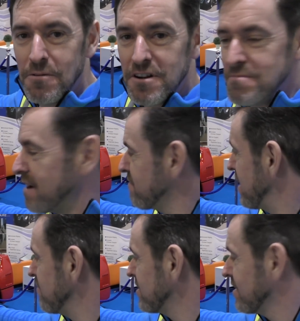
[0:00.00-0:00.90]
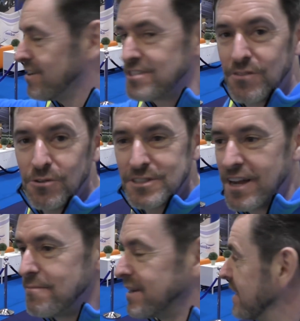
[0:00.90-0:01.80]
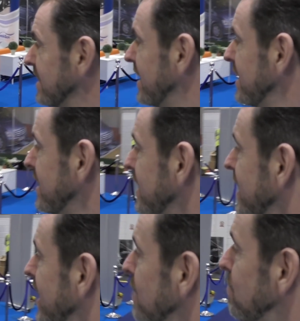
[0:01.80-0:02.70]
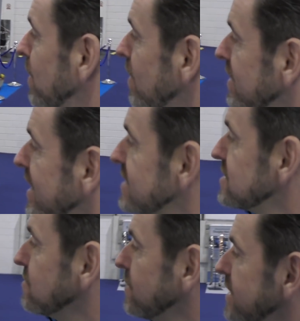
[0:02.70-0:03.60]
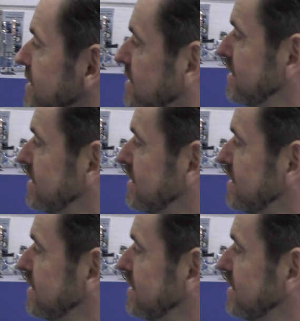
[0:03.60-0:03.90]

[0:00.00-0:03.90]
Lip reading: one of my favourite cars of all time, I think there. And parked next to it